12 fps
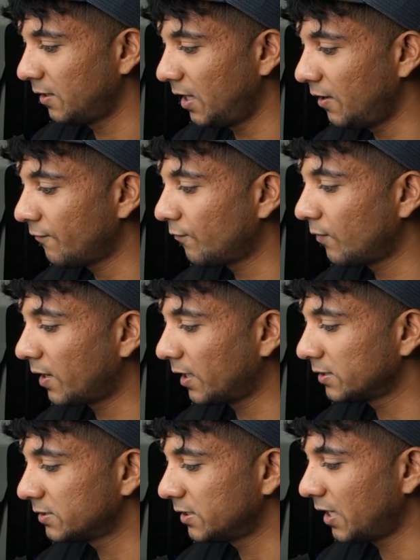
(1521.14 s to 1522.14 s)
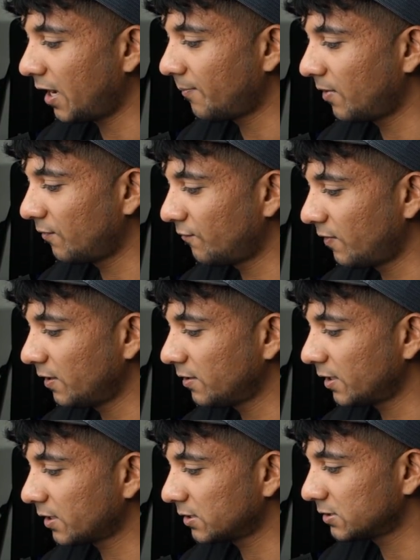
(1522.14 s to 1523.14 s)
If when I say I may fade
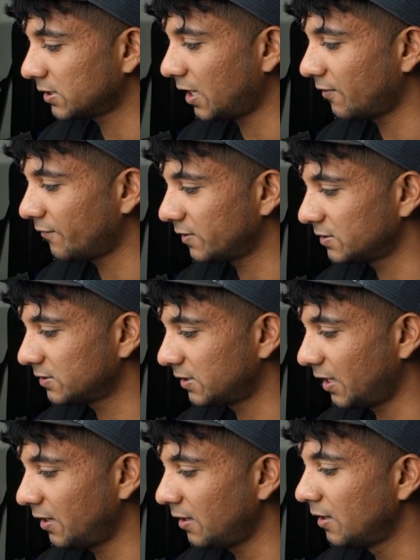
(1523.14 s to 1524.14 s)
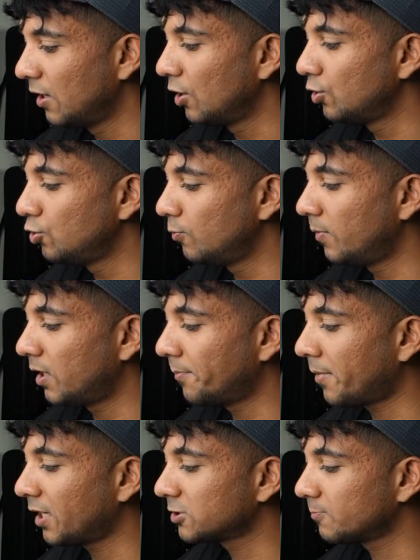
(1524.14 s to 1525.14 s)
like a sigh if I stay. You
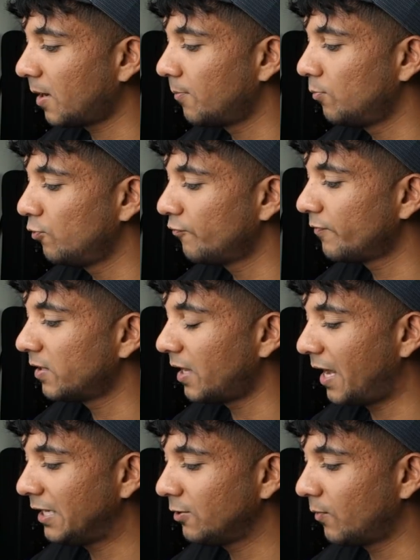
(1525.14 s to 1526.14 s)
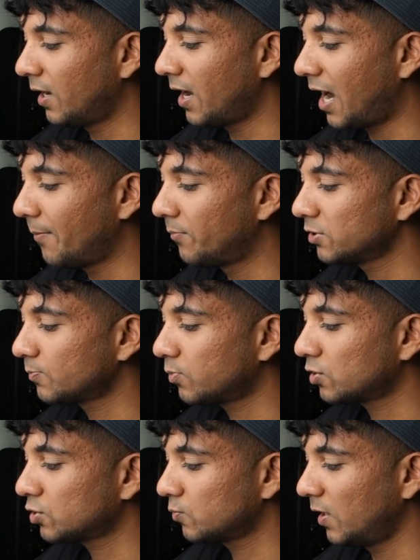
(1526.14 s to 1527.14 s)
minimize my movement anyway. I must
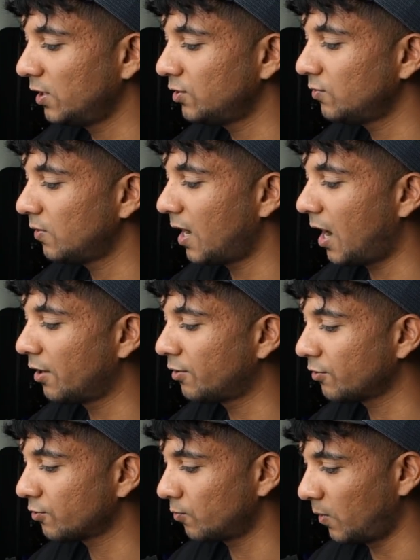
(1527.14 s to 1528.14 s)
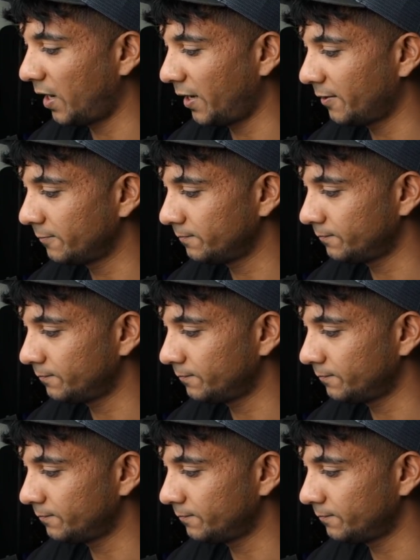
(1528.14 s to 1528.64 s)
persuade you another way.